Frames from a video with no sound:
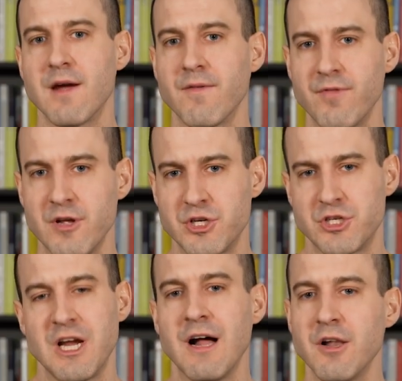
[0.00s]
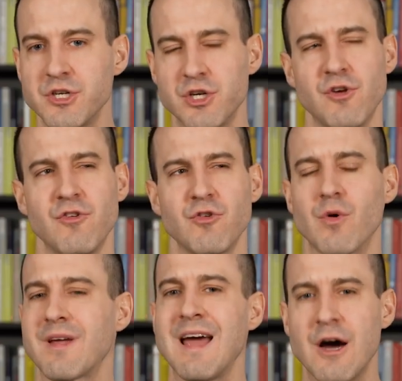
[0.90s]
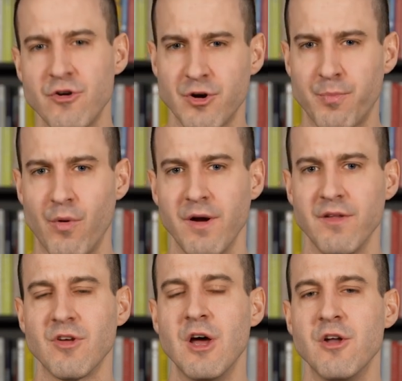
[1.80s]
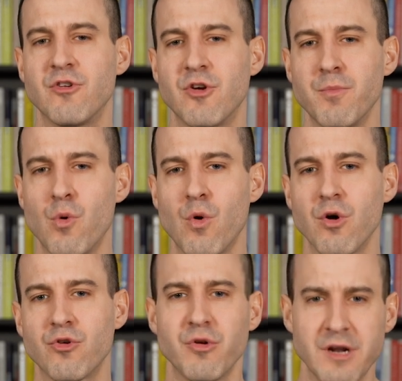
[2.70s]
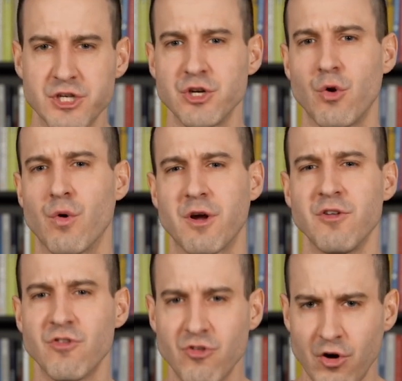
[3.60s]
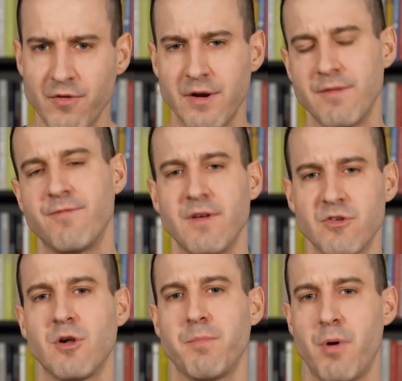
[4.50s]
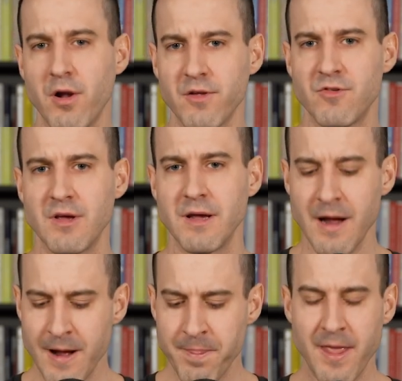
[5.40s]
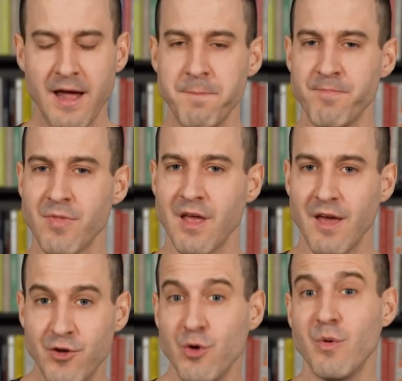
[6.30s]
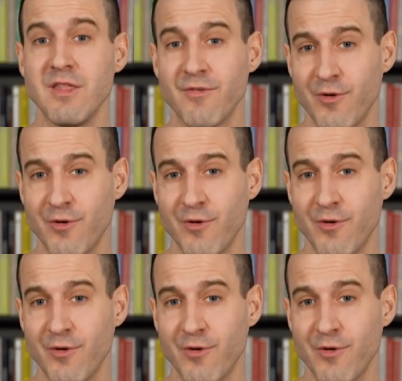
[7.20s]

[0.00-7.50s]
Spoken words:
of the challenges or counterpoints to more traditional or conservative fiscal policy, then if you read the